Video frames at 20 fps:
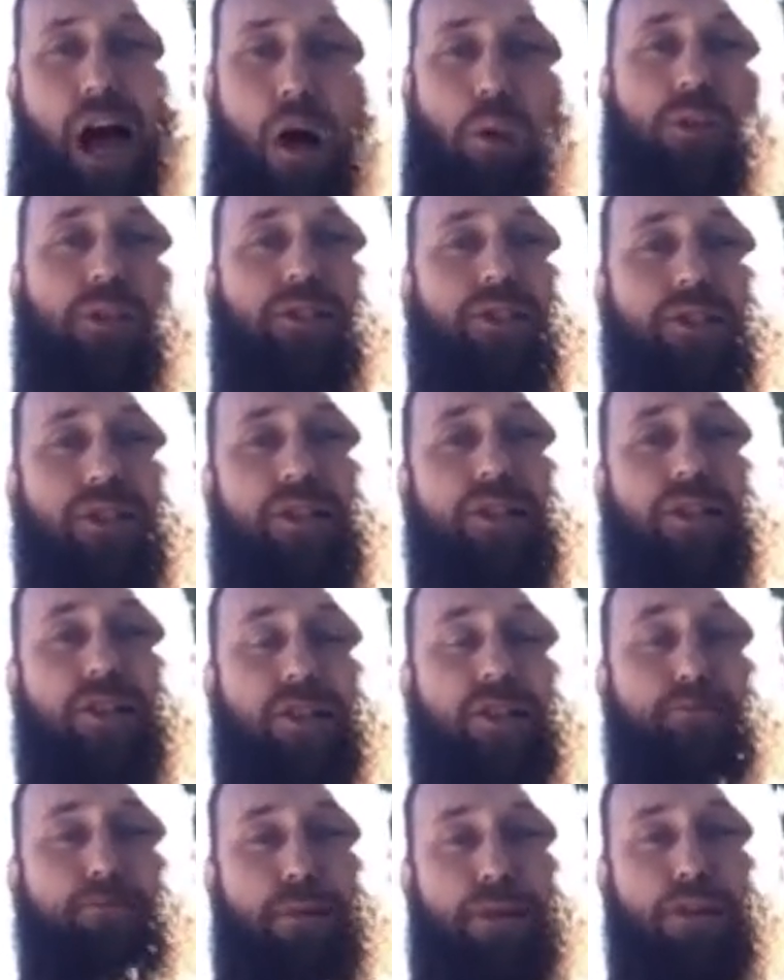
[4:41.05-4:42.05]
I want to see
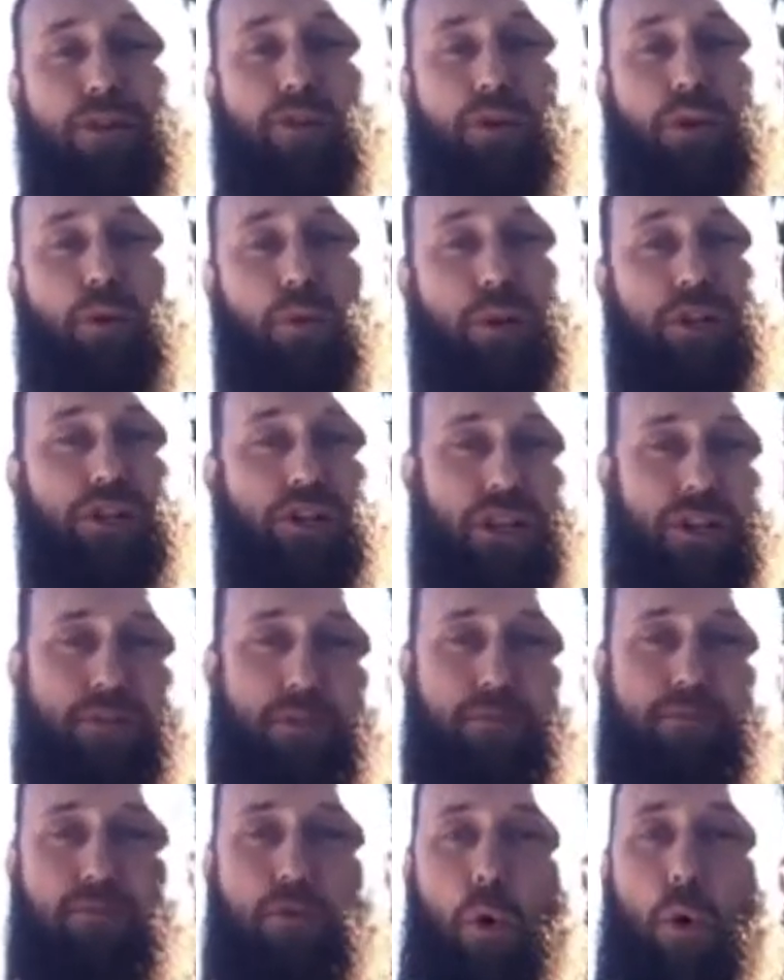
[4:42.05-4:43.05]
this ministry reach
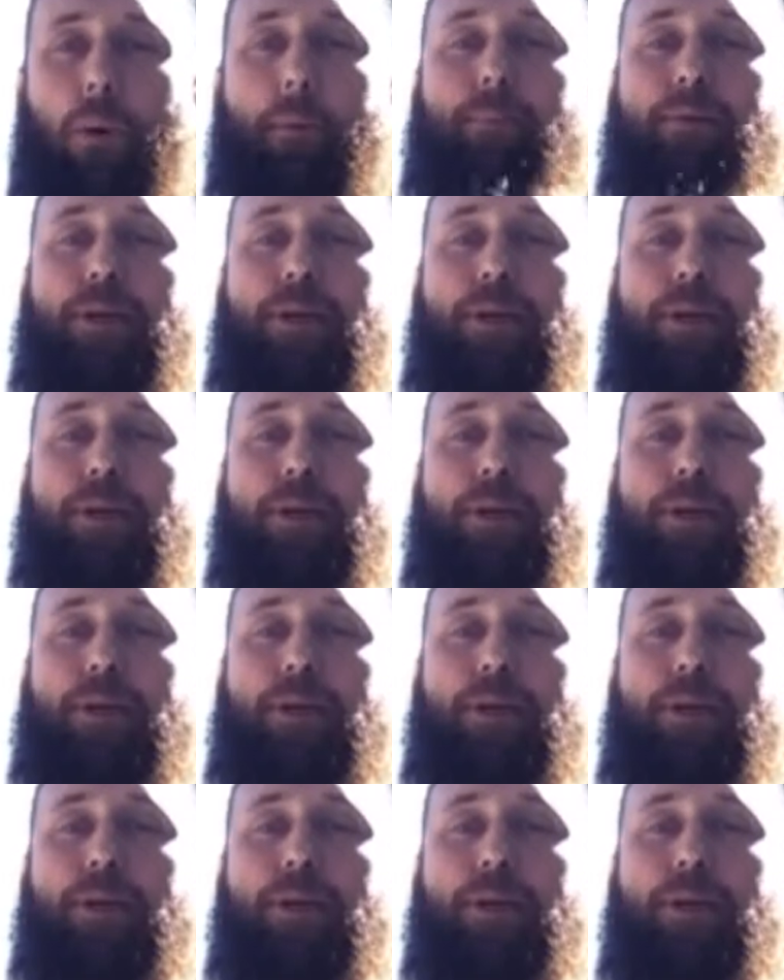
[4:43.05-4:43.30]
even more